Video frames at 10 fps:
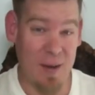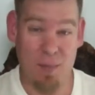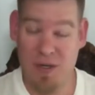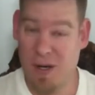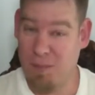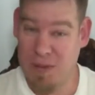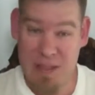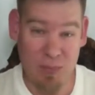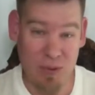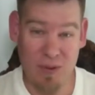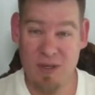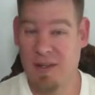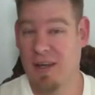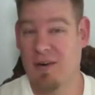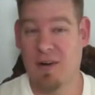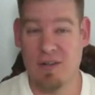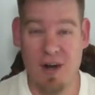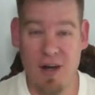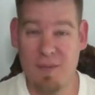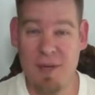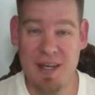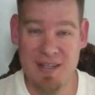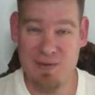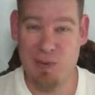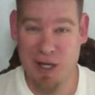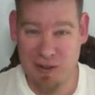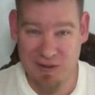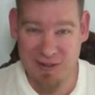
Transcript: but our people and our economy as well.